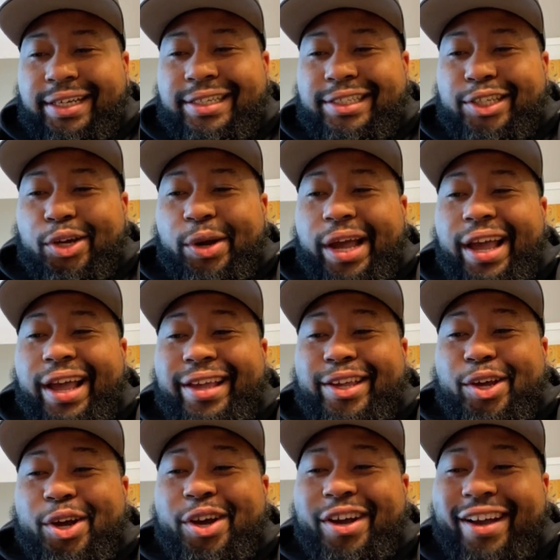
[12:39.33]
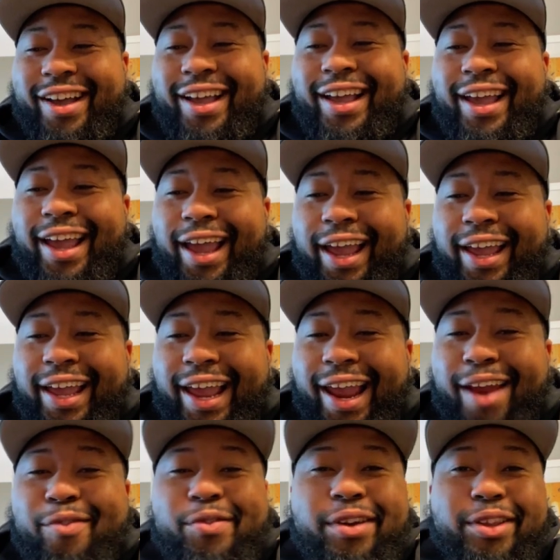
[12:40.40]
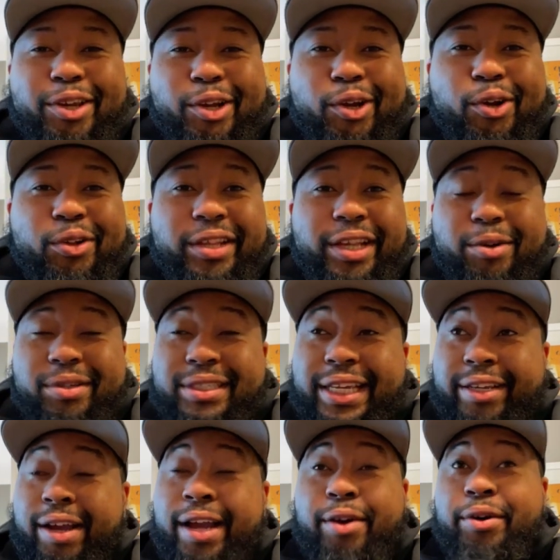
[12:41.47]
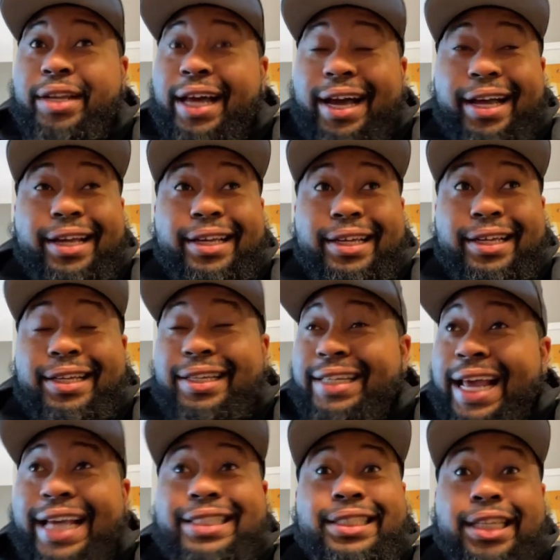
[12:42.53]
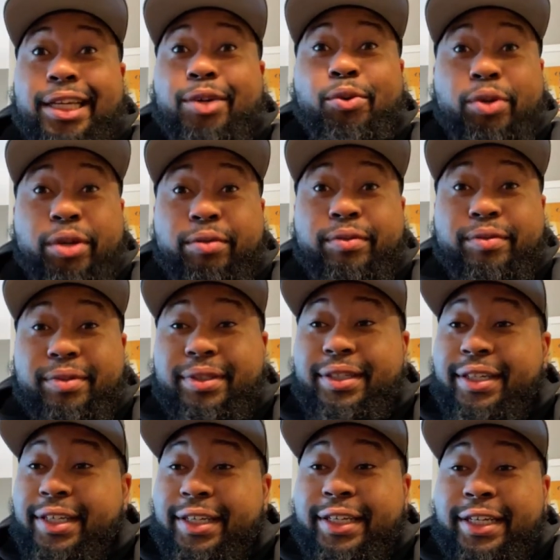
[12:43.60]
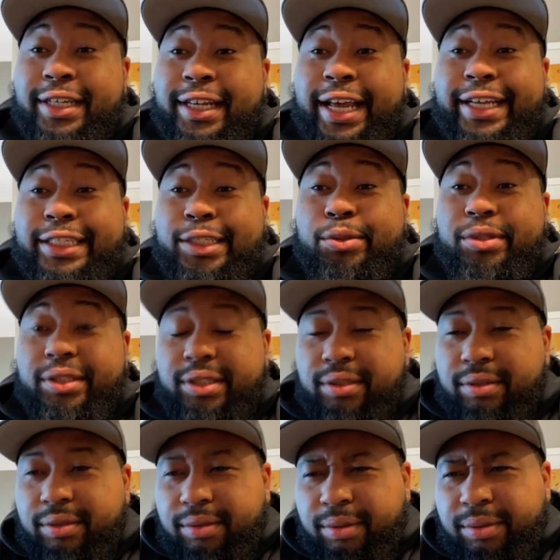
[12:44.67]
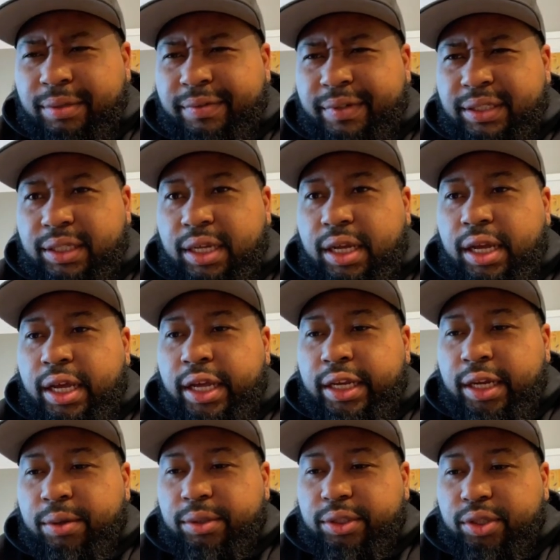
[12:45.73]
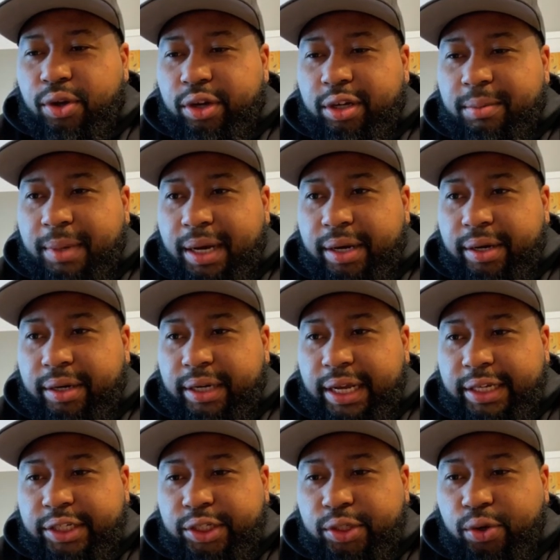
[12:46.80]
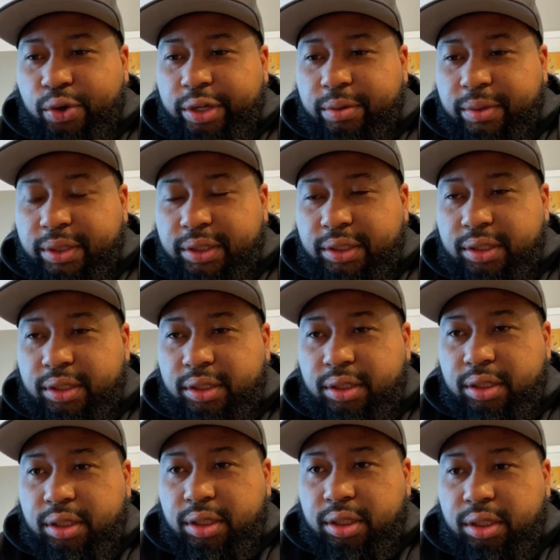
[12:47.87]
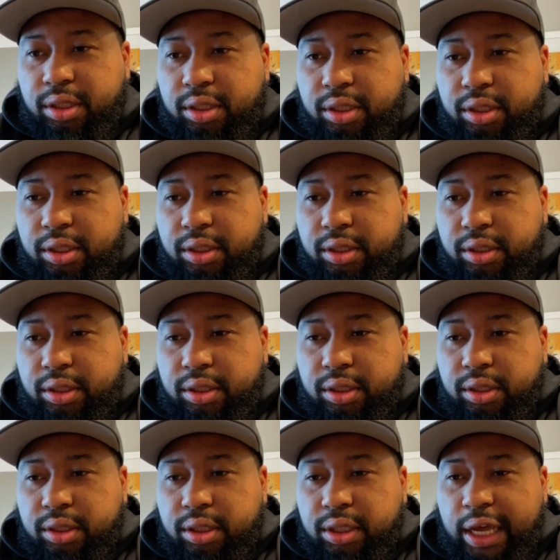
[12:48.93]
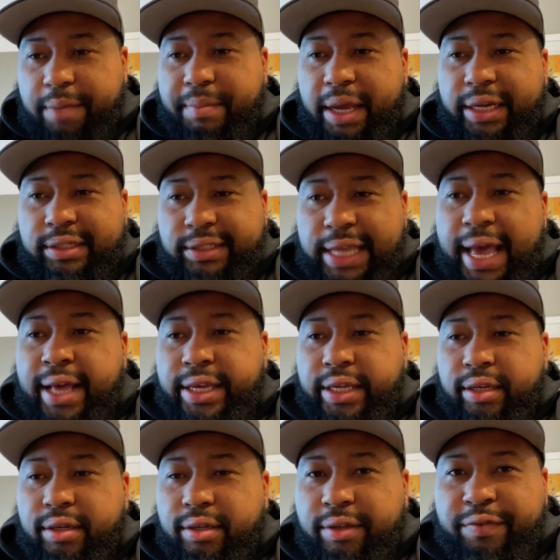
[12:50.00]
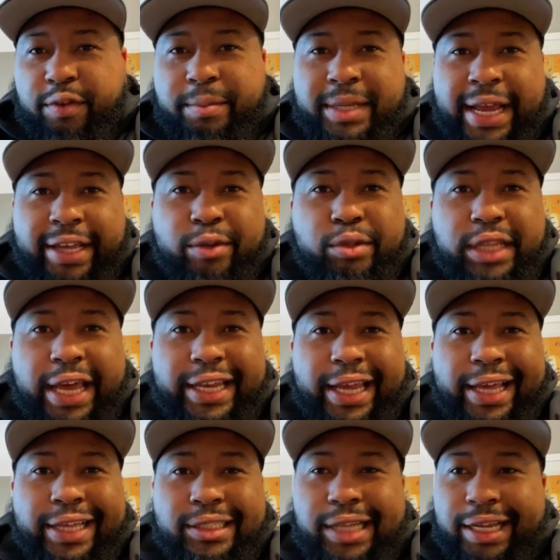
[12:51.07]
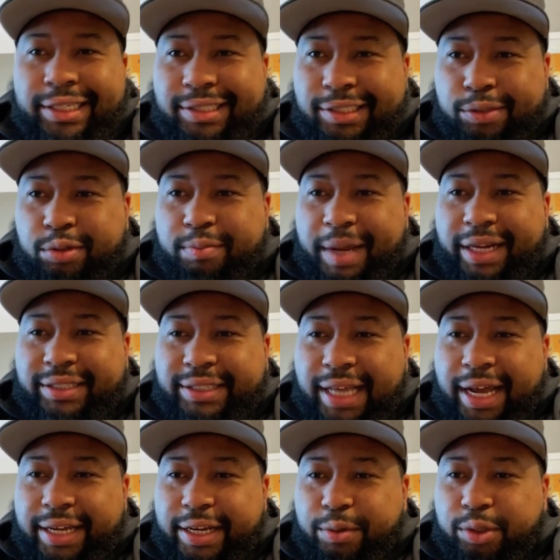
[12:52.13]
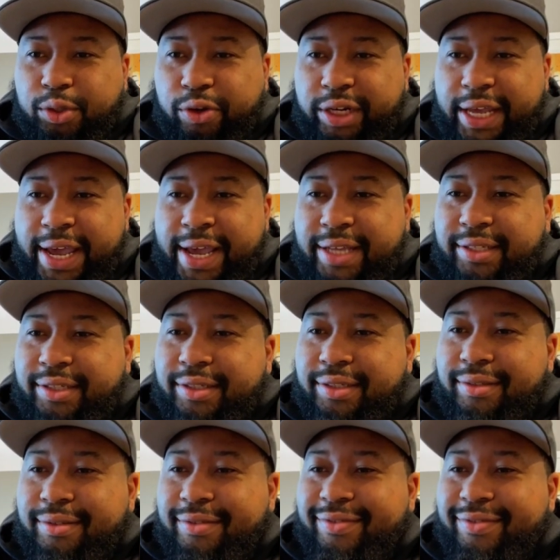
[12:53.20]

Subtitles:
Cause yo, every other girl there was like, I ain't gonna lie, that chick would have, like, what was? They was talking about her like Shorty was like Meg Thee Stallion. You feel me? Like she was Meg Thee Stallion. They were Tory Lanez.